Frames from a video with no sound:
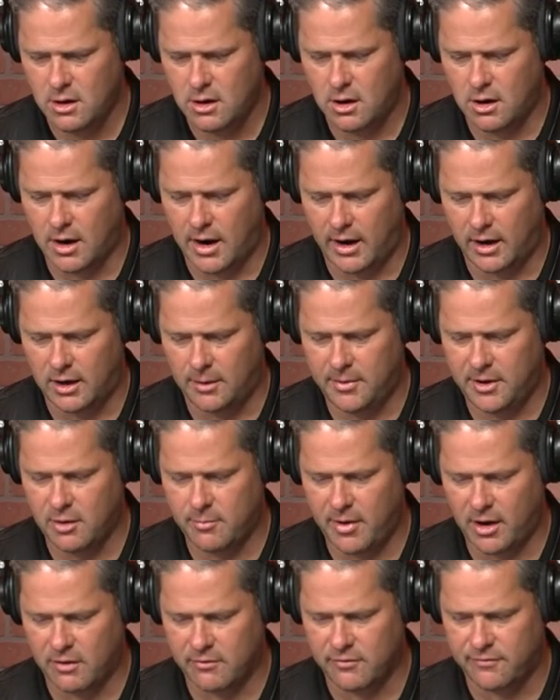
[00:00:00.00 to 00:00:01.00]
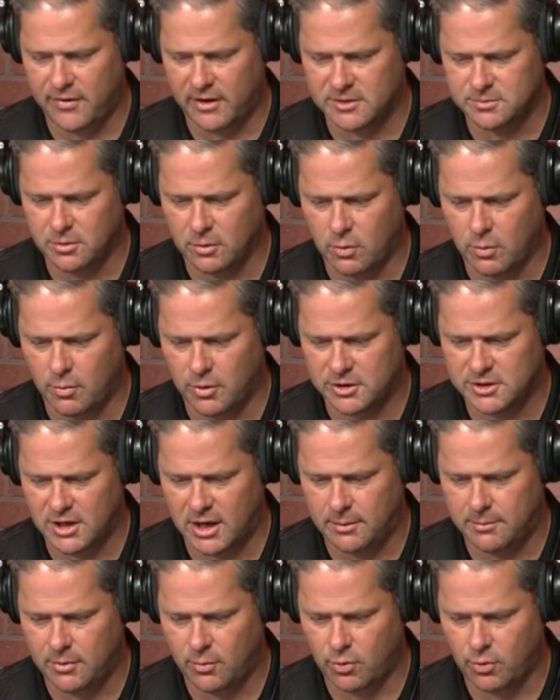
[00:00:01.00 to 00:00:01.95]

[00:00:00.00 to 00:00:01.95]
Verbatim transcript: All right, let me go back over to Facebook one more time,